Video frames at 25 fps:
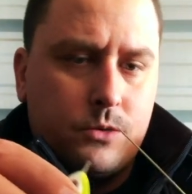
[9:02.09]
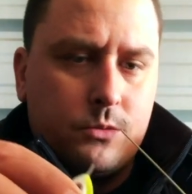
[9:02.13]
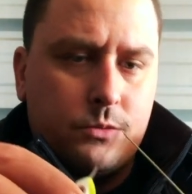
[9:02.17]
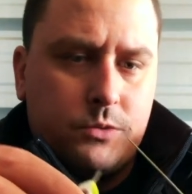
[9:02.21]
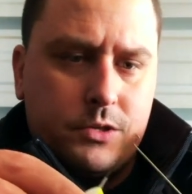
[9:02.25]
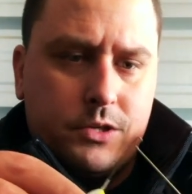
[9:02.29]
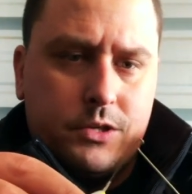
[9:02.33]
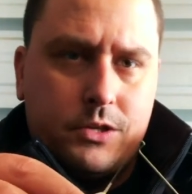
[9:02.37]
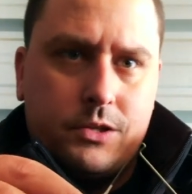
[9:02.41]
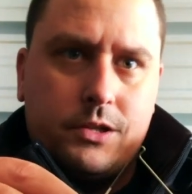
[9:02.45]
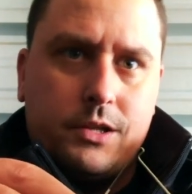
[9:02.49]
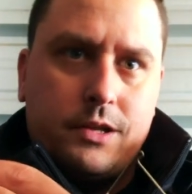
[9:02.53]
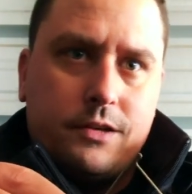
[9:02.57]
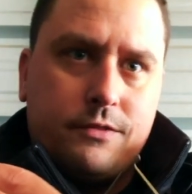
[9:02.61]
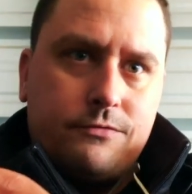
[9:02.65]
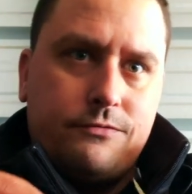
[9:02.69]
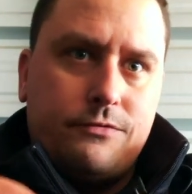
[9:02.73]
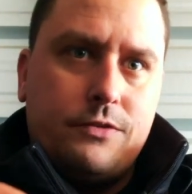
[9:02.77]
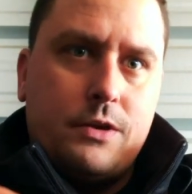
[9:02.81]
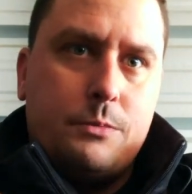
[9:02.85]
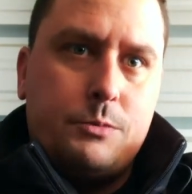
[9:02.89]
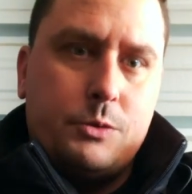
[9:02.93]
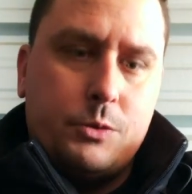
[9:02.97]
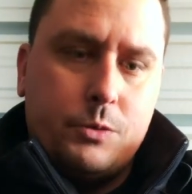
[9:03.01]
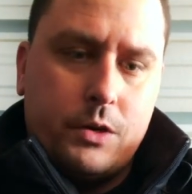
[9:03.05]
We're talking like
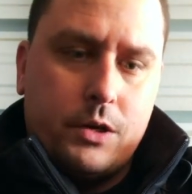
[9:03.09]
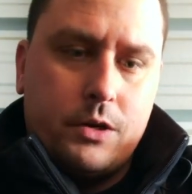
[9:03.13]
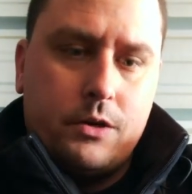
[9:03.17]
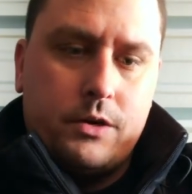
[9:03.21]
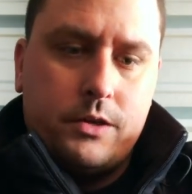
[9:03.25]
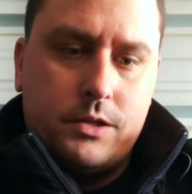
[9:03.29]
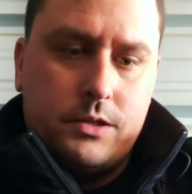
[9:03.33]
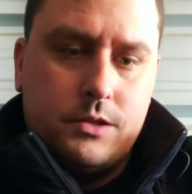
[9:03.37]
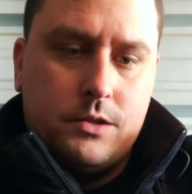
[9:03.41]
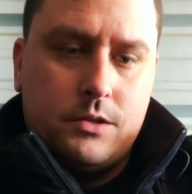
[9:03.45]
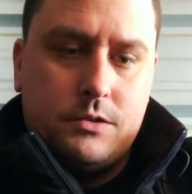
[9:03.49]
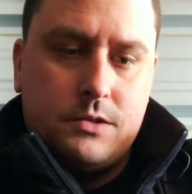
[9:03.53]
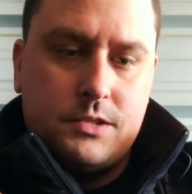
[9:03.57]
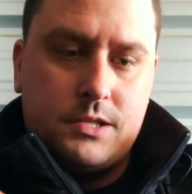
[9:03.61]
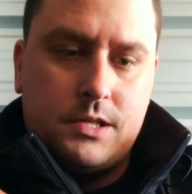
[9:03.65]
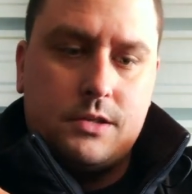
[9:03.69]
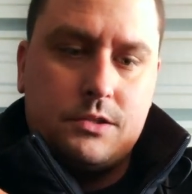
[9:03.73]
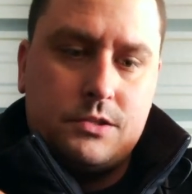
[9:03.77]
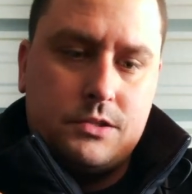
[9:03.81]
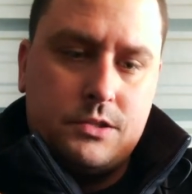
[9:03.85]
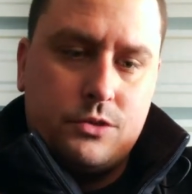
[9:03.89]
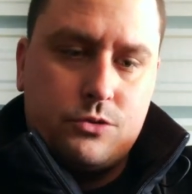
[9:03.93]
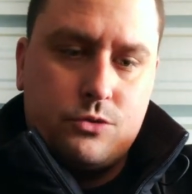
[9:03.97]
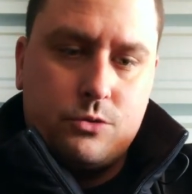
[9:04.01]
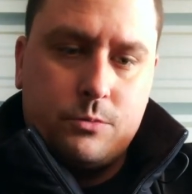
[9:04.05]
February in the south
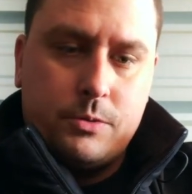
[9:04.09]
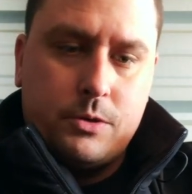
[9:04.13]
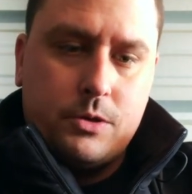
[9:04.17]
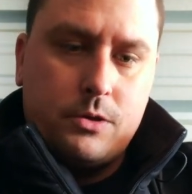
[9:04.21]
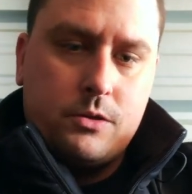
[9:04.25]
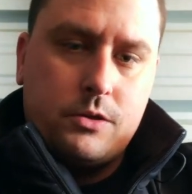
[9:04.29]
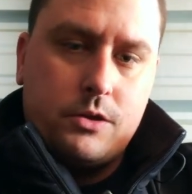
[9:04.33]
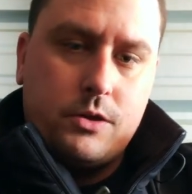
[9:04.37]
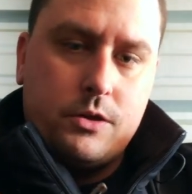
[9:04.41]
central part of the